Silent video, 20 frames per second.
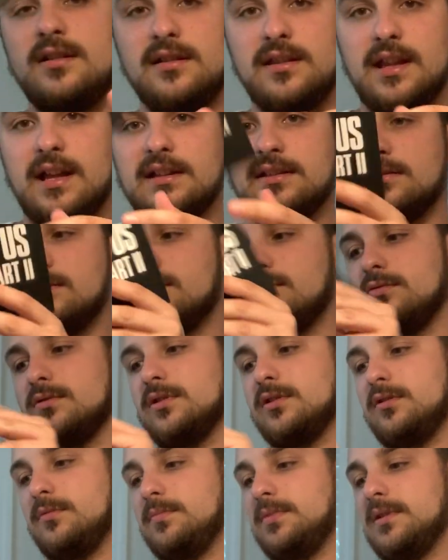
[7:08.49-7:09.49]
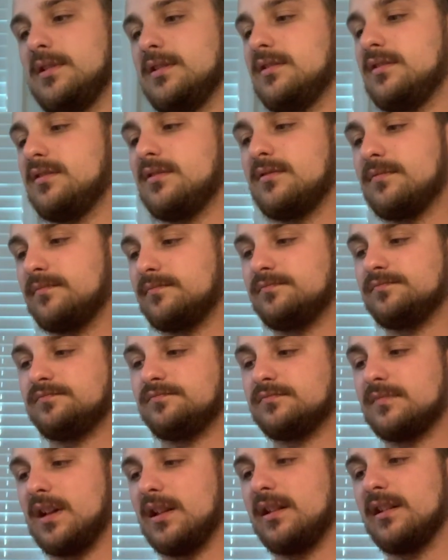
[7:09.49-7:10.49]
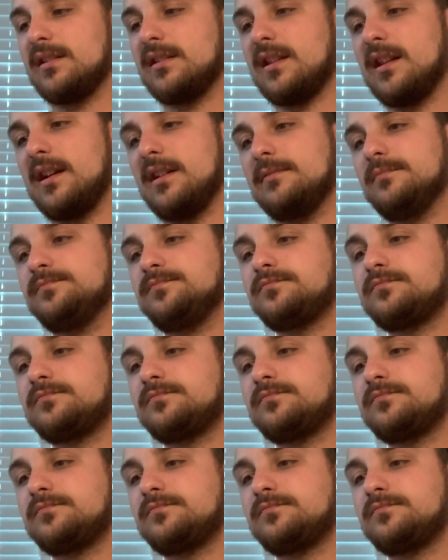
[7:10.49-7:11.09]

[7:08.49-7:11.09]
That's a cool little piece. I like that.